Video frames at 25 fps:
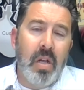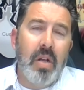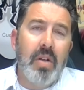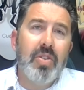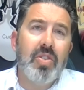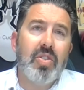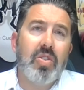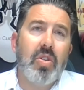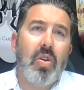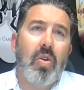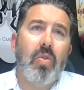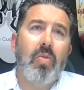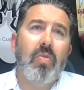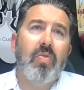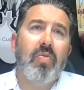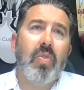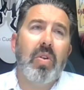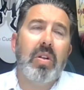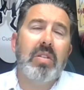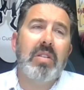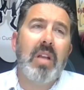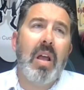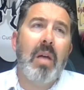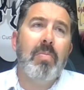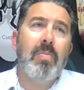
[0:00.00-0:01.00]
So for
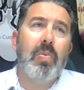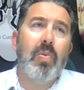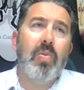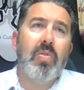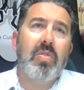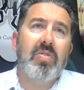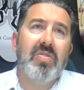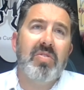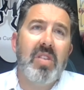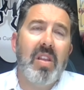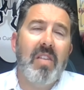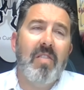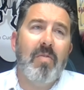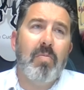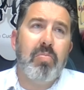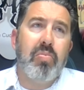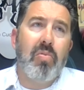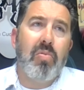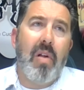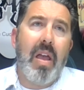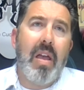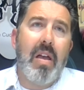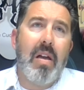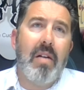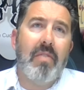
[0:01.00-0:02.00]
example, the city of
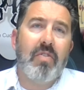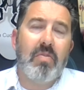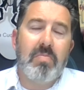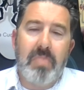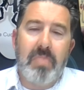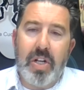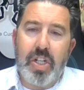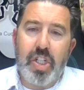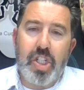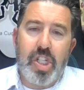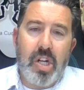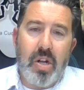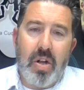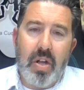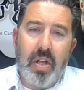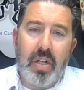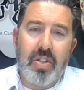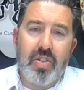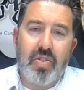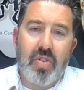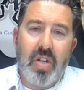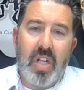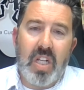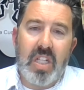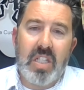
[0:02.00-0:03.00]
Brea for budgetary
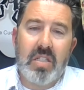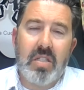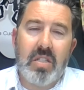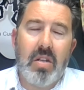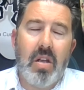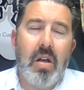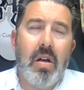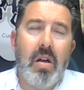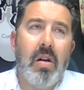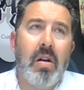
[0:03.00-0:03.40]
constraints.